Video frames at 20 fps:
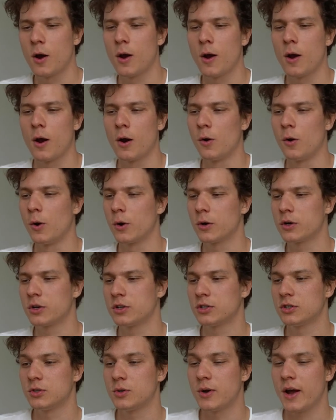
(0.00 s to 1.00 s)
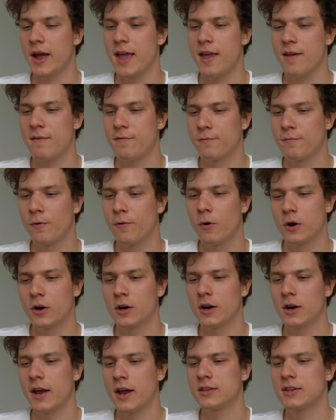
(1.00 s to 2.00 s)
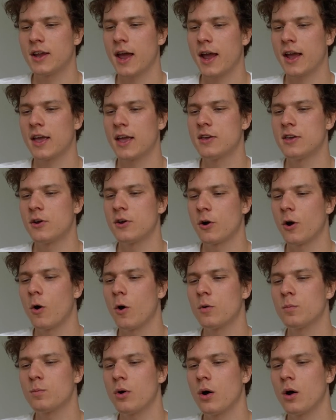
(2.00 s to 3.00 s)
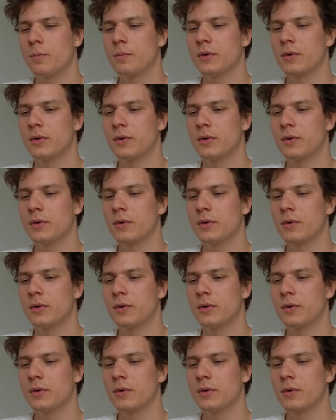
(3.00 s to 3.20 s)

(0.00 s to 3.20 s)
rook to a4, attacking your own pawn,